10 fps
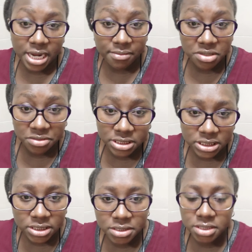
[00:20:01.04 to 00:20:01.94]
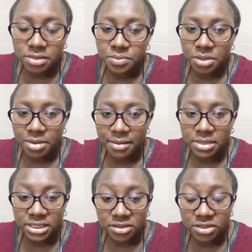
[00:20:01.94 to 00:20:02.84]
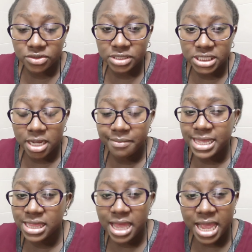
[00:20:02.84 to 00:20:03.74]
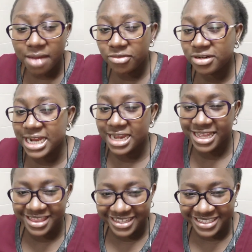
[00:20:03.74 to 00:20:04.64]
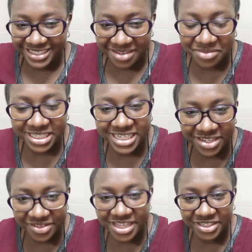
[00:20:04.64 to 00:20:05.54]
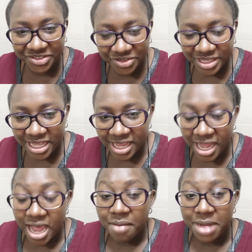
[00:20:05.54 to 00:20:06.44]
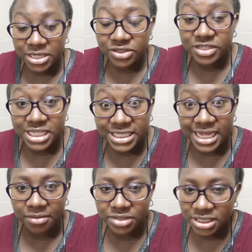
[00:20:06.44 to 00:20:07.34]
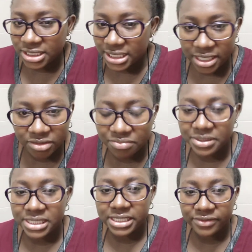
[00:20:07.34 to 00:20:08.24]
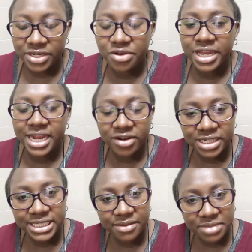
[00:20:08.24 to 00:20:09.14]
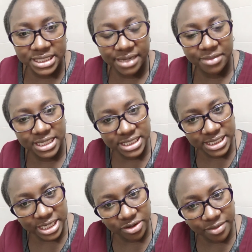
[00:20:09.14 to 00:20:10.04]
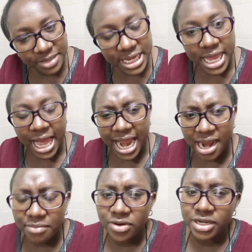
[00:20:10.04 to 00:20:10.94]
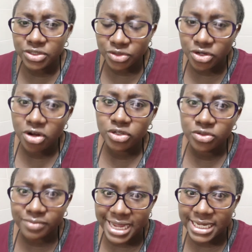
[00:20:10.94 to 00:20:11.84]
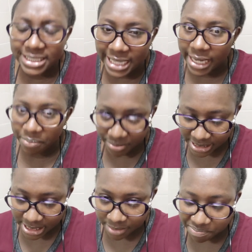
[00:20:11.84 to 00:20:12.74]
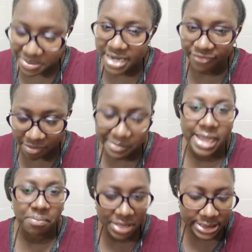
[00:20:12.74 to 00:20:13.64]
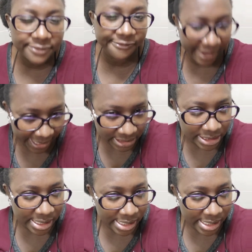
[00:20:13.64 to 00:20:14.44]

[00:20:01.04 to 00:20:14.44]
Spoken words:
about it. Probably it's going to change. By the way, I'm not an atheist, let me tell you the truth. But this is some shit I don't believe. You cannot tell me someone cheated on me. I am going to go to my knees and pray. Pray for my peace, fine.